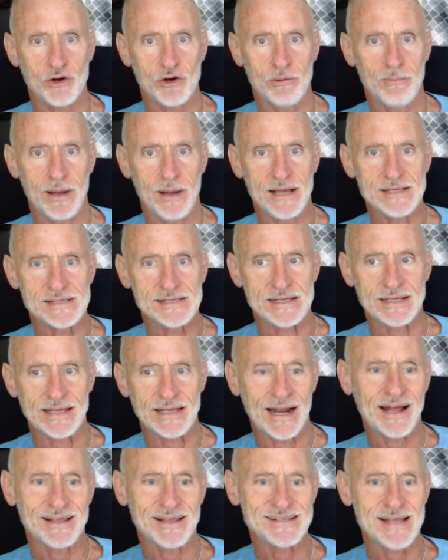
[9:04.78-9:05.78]
amazing.
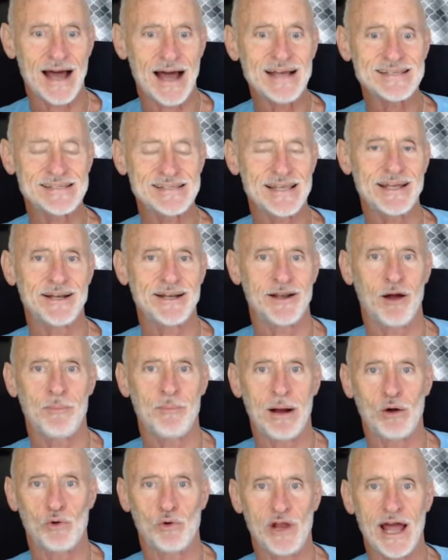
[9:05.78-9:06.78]
I said it on
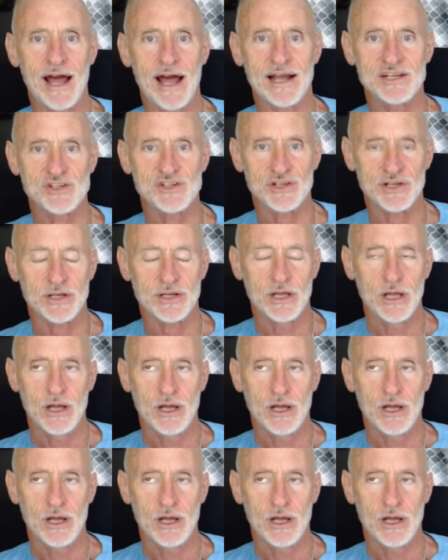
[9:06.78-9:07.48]
my reaction